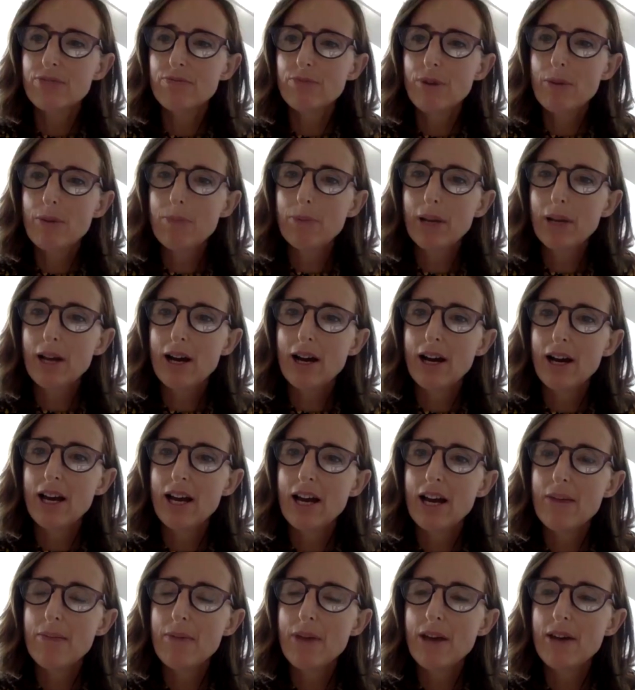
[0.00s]

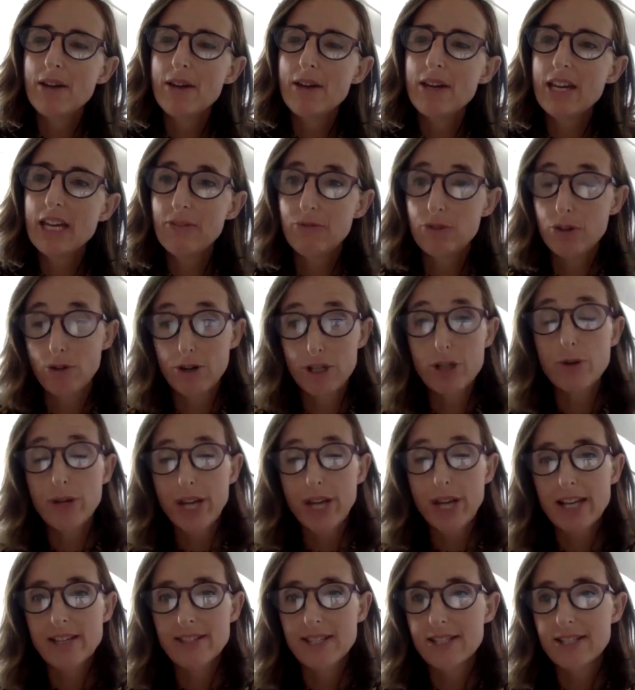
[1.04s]
if you're a
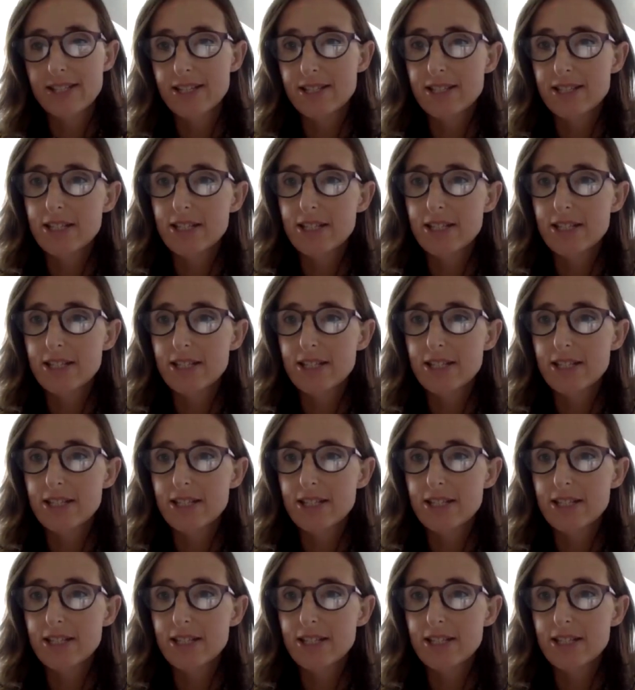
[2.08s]
UK citizen